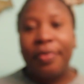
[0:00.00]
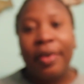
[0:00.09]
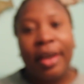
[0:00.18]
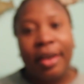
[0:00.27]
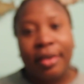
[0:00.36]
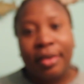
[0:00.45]

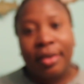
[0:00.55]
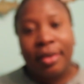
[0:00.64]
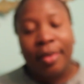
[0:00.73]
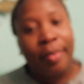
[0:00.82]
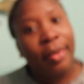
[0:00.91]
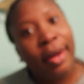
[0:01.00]

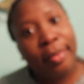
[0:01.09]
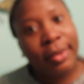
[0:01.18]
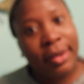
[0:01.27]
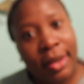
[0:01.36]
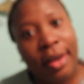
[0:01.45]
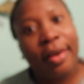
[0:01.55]
face.
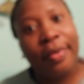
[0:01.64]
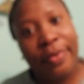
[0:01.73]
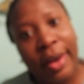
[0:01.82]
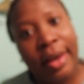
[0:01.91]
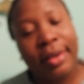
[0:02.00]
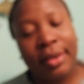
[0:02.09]
Bumps on your
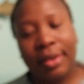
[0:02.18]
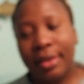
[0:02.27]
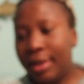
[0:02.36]
face.